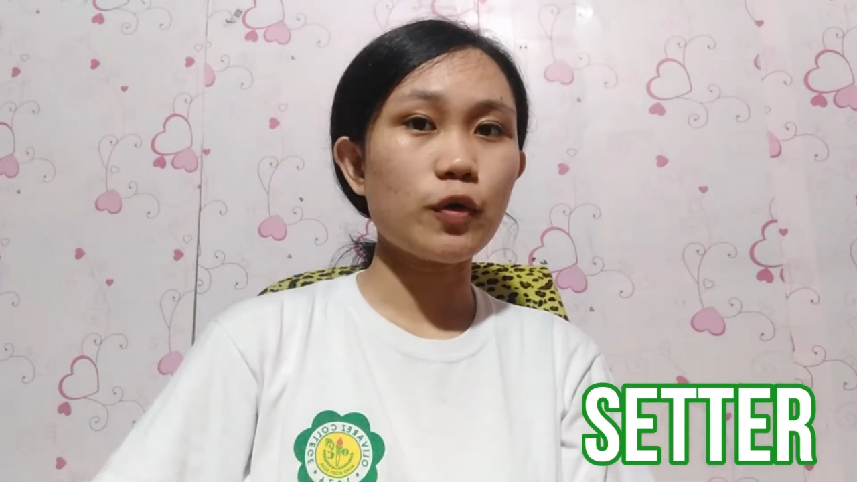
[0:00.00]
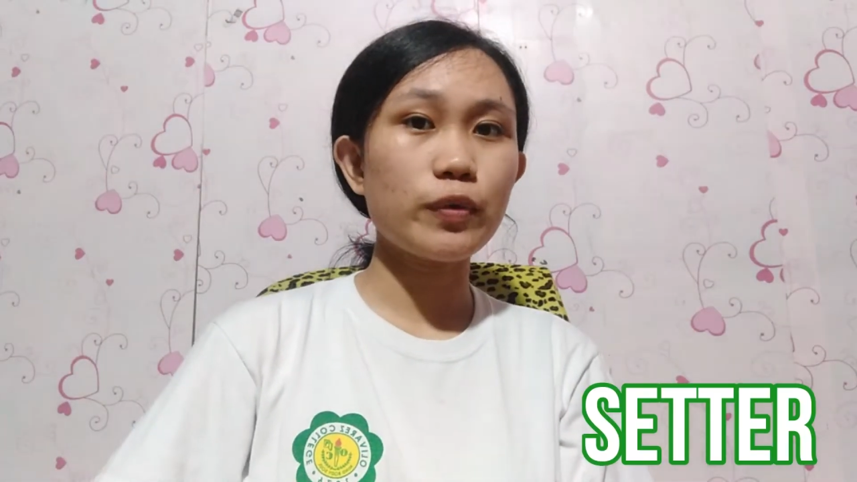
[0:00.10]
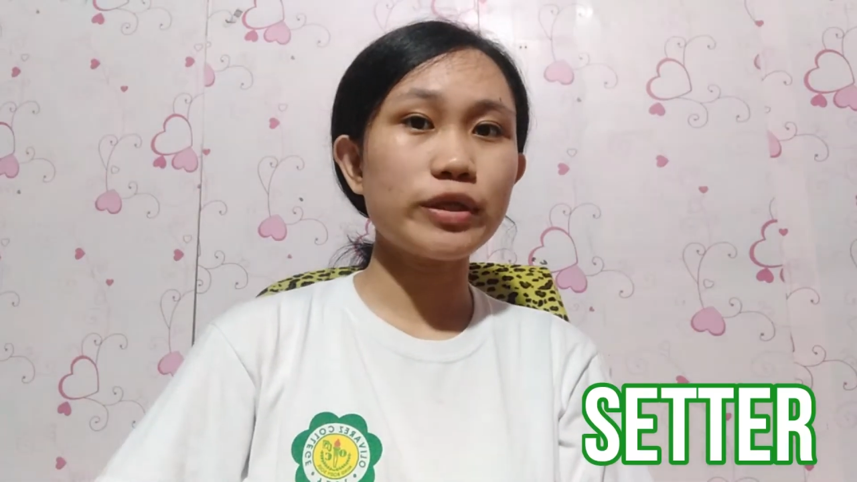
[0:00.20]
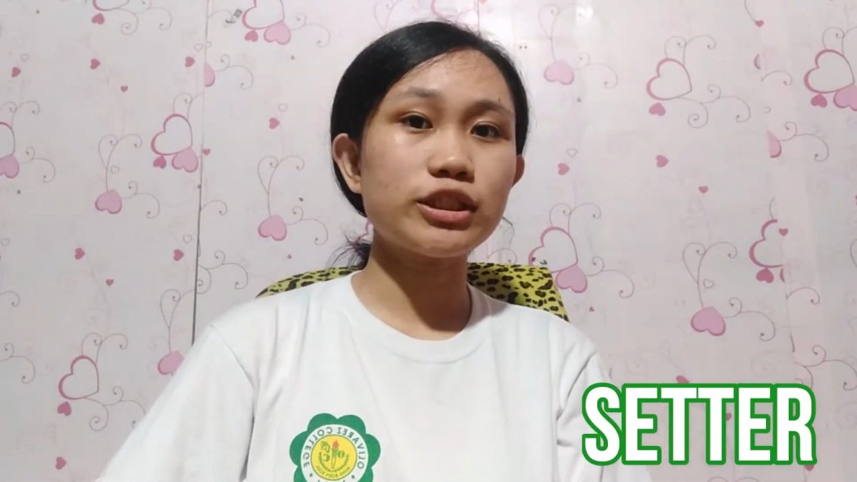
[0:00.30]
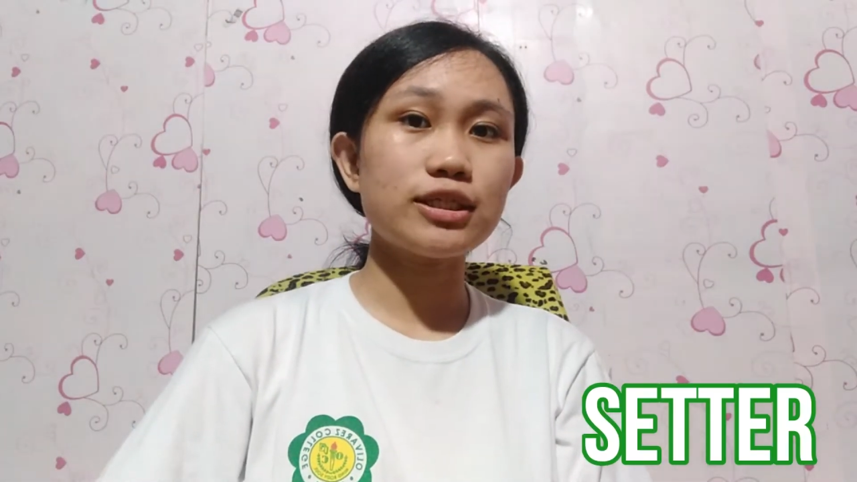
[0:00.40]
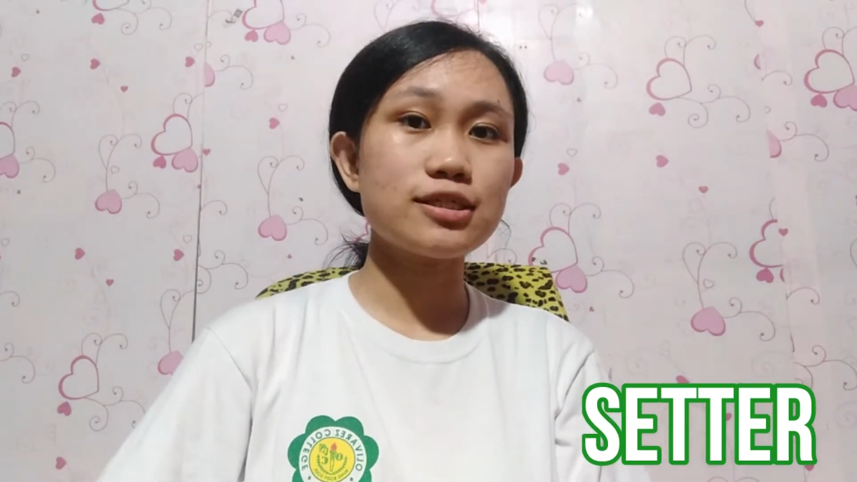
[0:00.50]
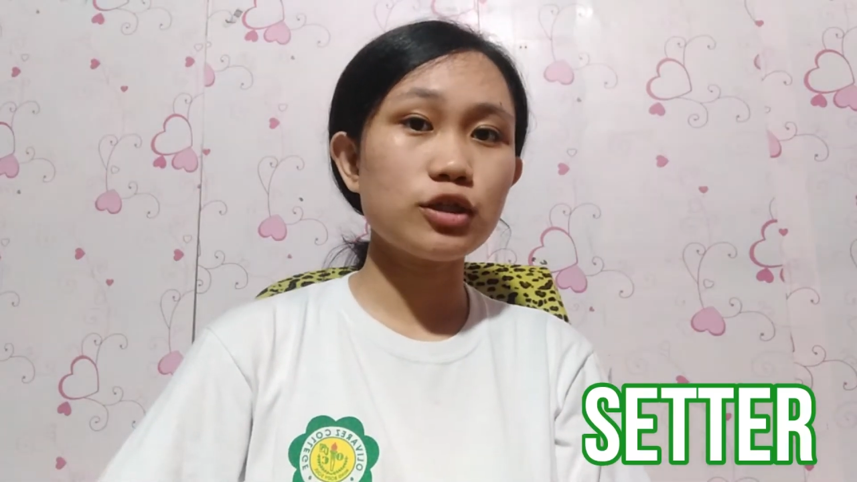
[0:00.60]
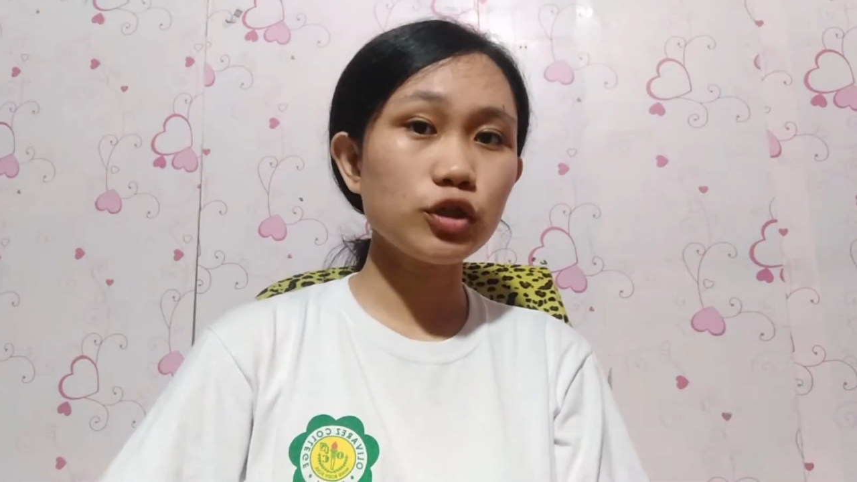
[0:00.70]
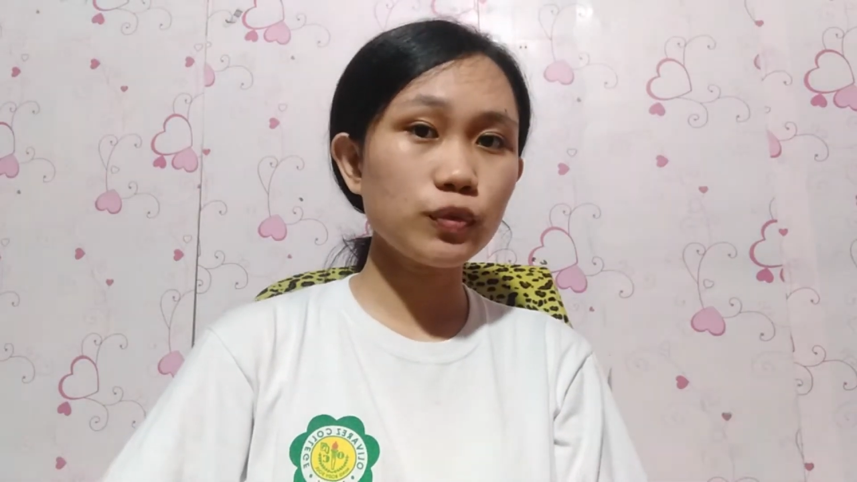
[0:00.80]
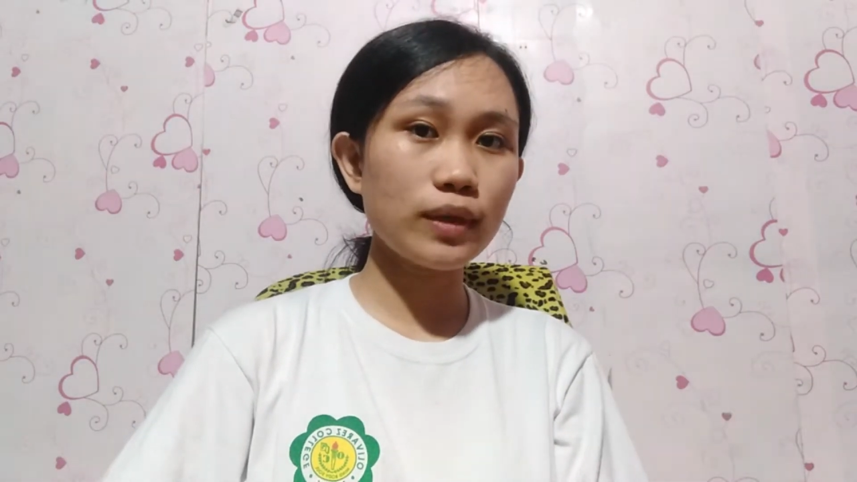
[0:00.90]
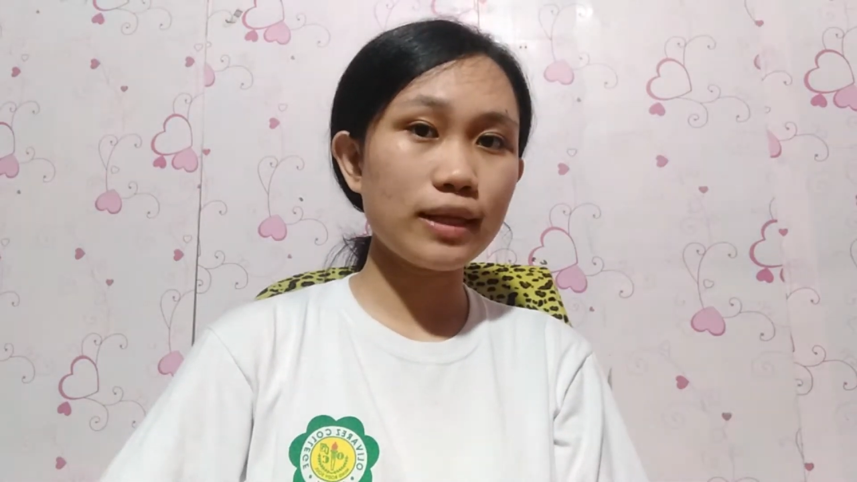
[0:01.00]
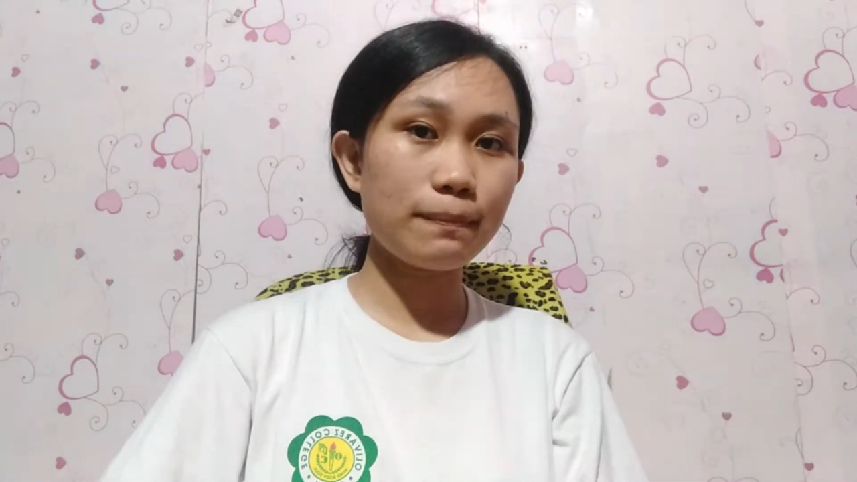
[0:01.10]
which is usually